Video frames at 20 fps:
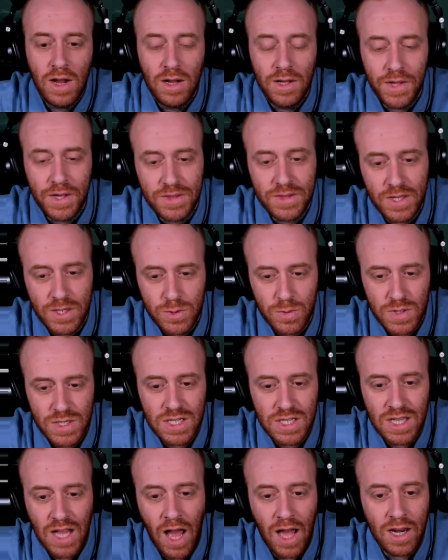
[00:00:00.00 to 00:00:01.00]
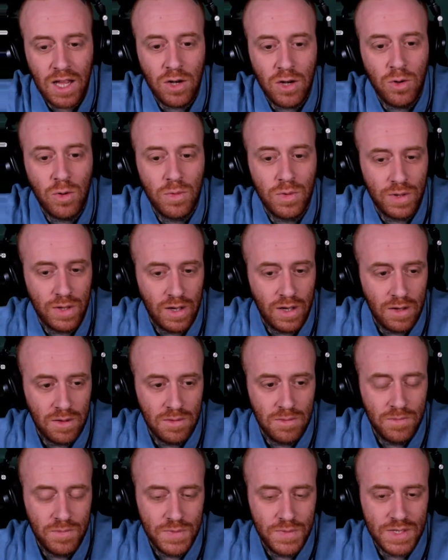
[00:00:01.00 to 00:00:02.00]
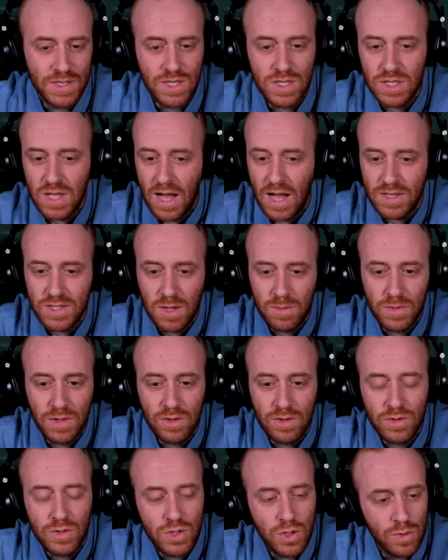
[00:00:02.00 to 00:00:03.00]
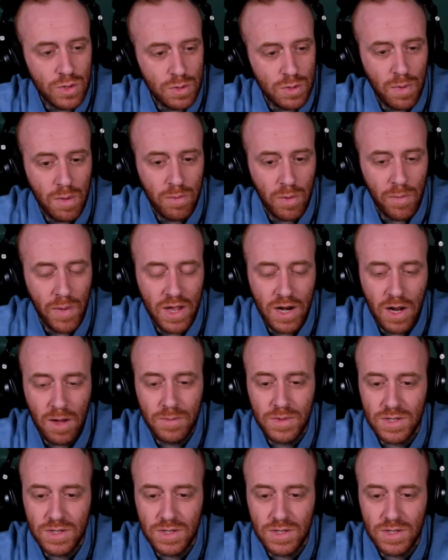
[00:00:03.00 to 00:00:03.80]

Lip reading: Like, this was not a new thing. This is not something the Jewish people made up.